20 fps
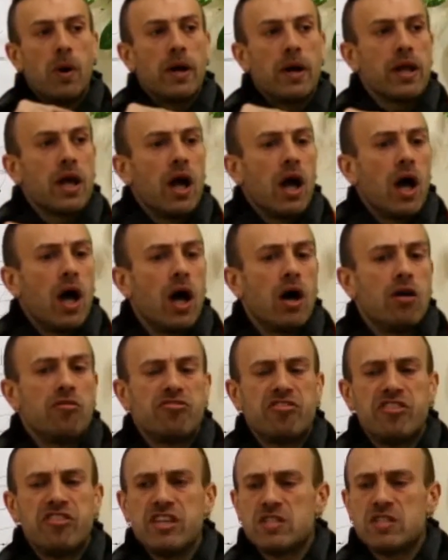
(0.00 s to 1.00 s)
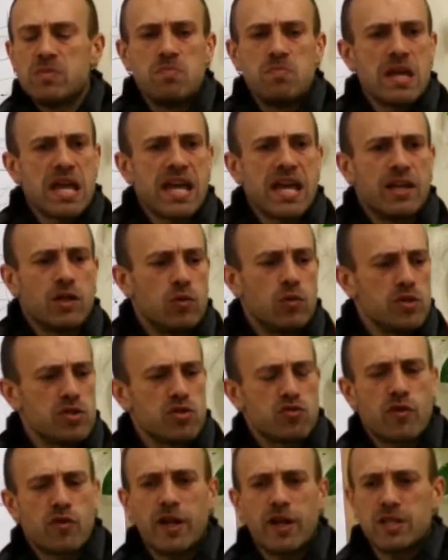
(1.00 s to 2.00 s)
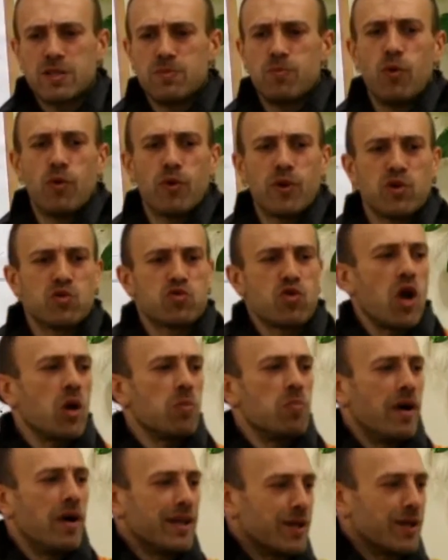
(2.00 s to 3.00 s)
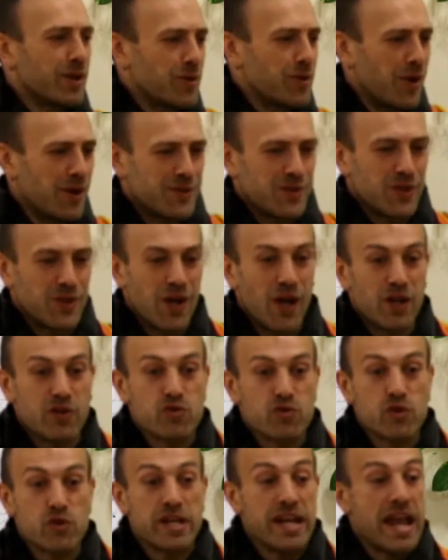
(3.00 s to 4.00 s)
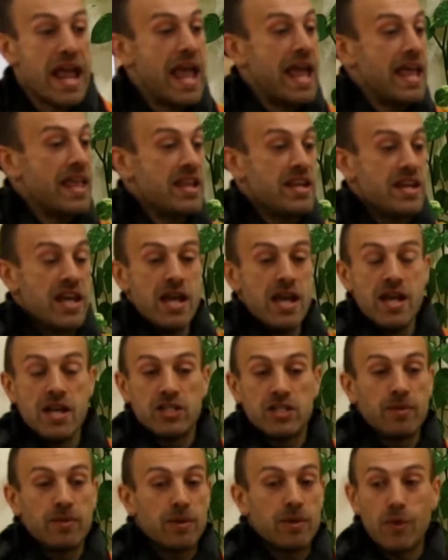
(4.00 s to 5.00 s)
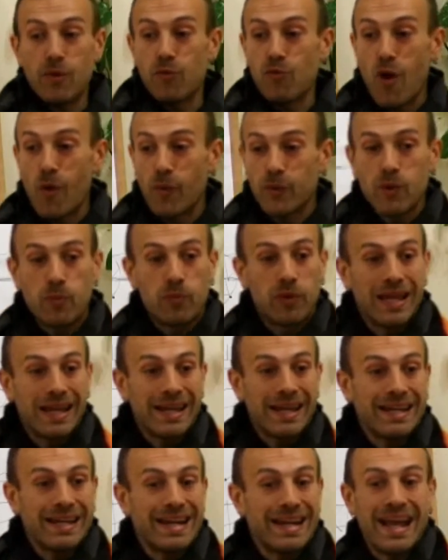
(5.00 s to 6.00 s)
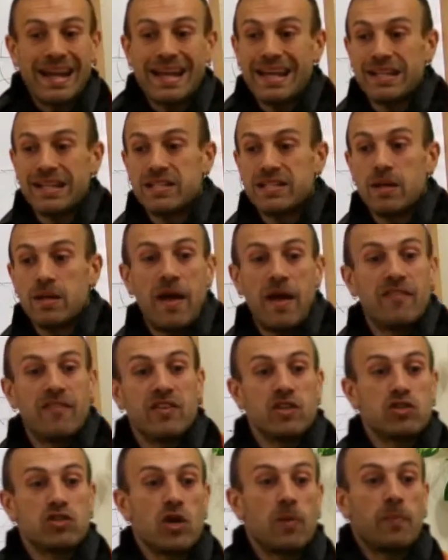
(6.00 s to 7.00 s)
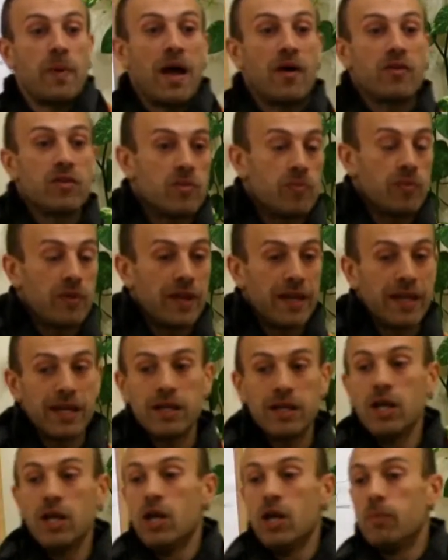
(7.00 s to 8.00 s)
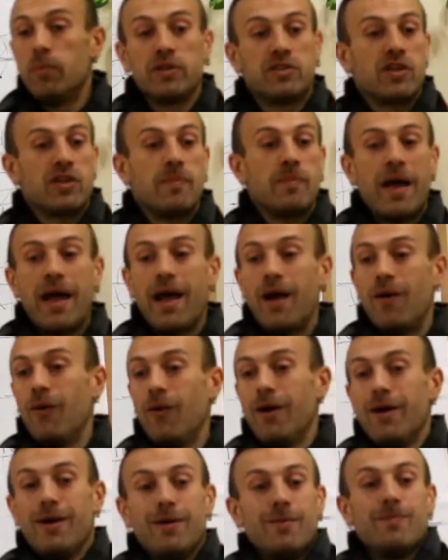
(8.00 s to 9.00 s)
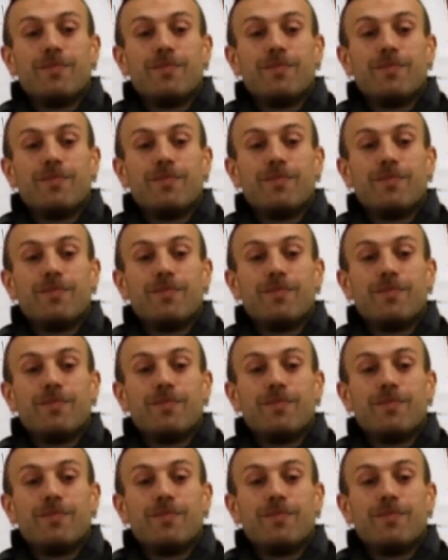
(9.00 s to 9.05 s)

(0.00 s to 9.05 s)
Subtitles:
but of this man who was transporting drug money across the country, and something went wrong with the plane, and he ended up having to jump out of the plane, but somehow